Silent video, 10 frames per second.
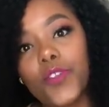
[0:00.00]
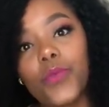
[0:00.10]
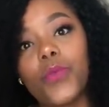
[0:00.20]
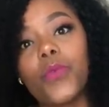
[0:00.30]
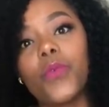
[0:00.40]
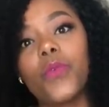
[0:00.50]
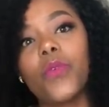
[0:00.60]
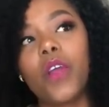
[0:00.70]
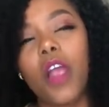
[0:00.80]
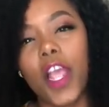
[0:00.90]
to
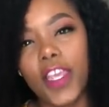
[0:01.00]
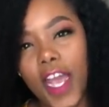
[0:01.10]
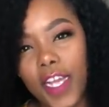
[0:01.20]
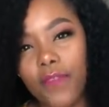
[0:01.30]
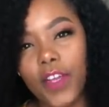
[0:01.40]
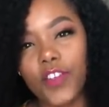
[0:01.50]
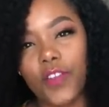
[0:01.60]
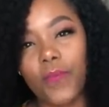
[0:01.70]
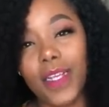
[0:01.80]
a younger version of